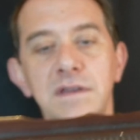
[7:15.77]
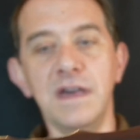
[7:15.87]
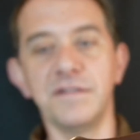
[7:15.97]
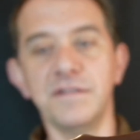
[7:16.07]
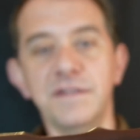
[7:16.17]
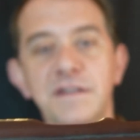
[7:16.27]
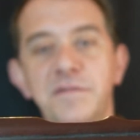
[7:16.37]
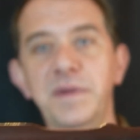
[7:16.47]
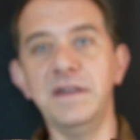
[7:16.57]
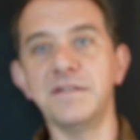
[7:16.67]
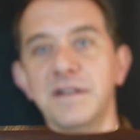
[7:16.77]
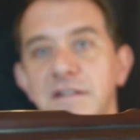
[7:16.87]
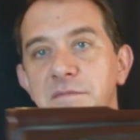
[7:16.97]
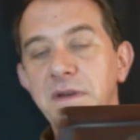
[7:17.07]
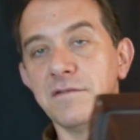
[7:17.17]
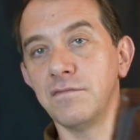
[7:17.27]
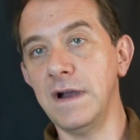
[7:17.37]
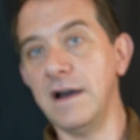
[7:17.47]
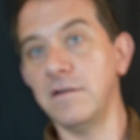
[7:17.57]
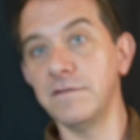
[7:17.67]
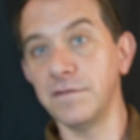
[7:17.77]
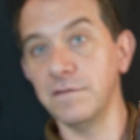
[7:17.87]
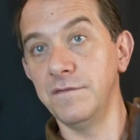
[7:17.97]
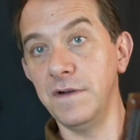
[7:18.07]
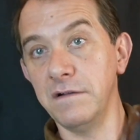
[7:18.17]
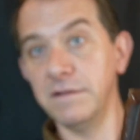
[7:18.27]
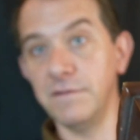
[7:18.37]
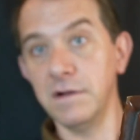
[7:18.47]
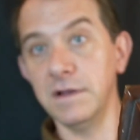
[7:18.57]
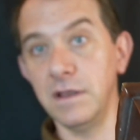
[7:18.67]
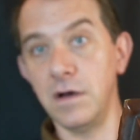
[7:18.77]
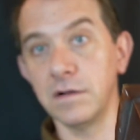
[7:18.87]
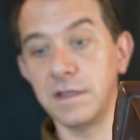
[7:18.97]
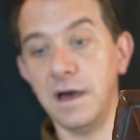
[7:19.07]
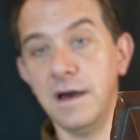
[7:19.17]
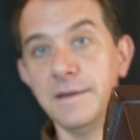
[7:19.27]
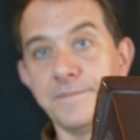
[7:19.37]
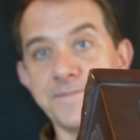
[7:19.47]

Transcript: yes, this piece has been around for a very, very long time.